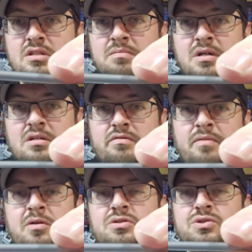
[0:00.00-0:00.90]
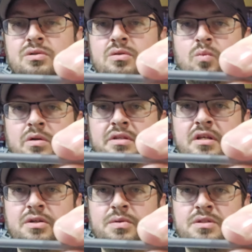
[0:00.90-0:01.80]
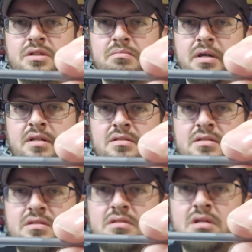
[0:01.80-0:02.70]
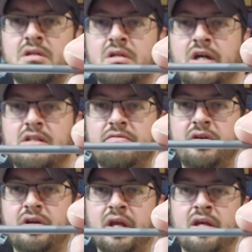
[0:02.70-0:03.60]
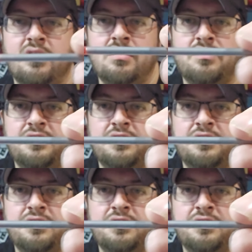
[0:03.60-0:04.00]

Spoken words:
some kind of, I'm not sure what they use in pens at the very end.